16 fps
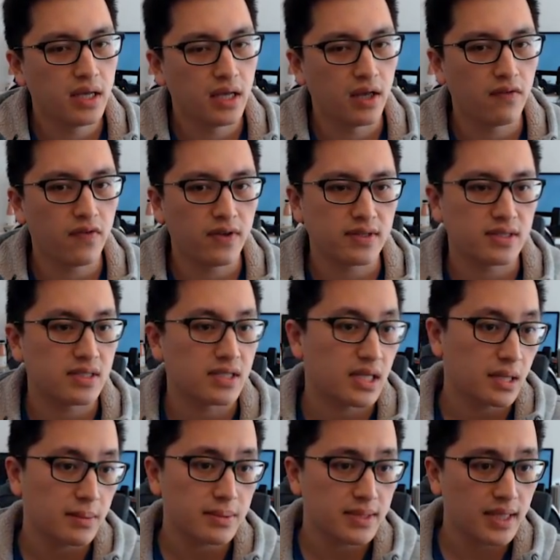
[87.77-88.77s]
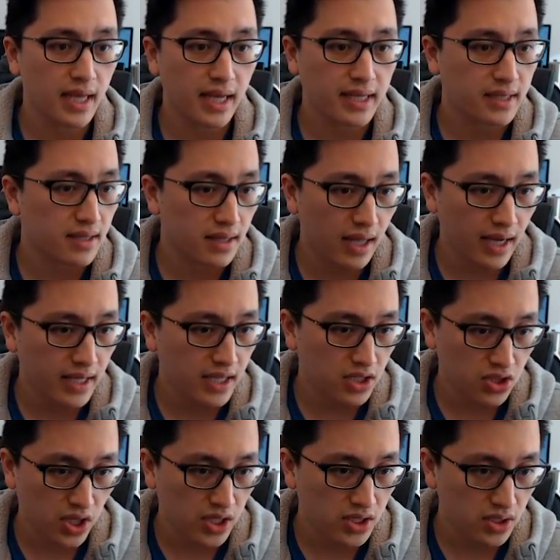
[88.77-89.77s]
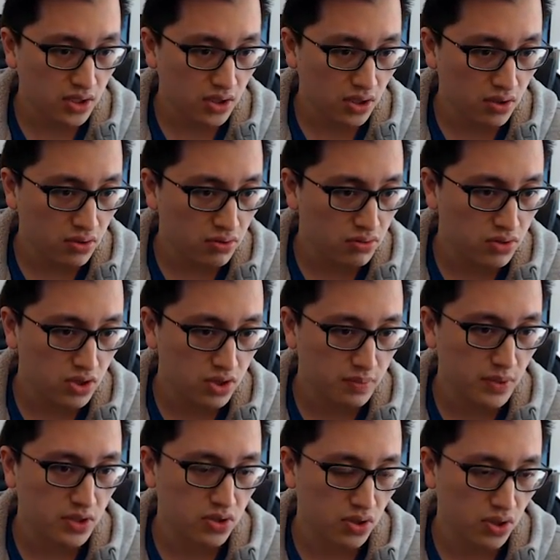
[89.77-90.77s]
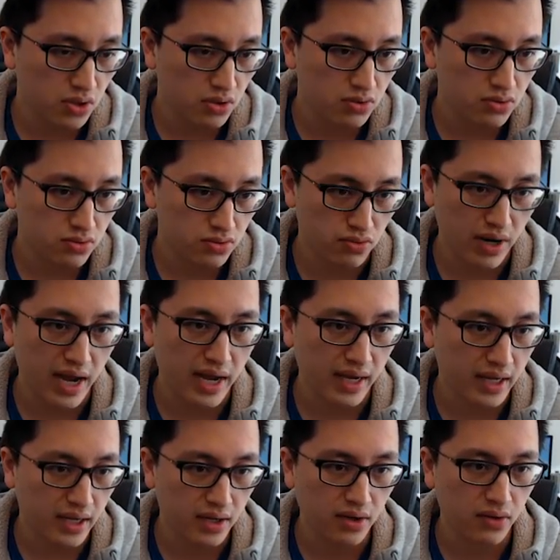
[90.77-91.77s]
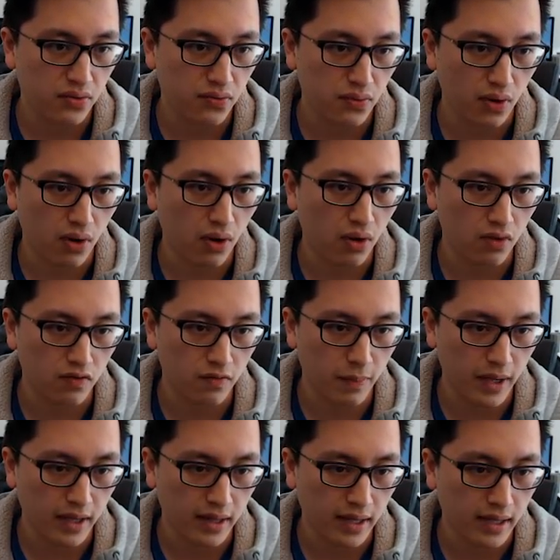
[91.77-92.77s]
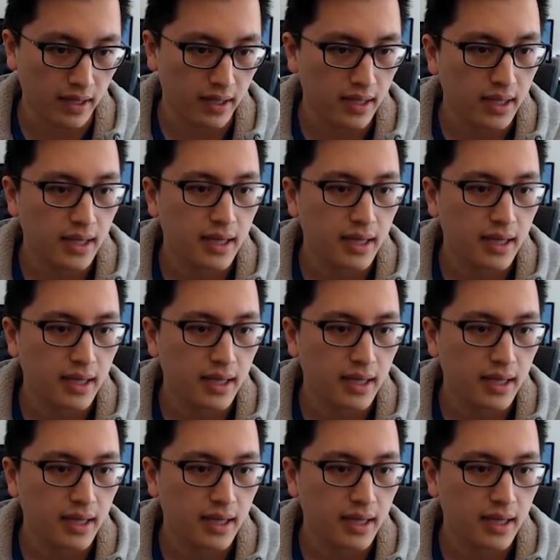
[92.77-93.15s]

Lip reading: If it seems like the line is chasing you, just make sure you don't drag it through all of melee.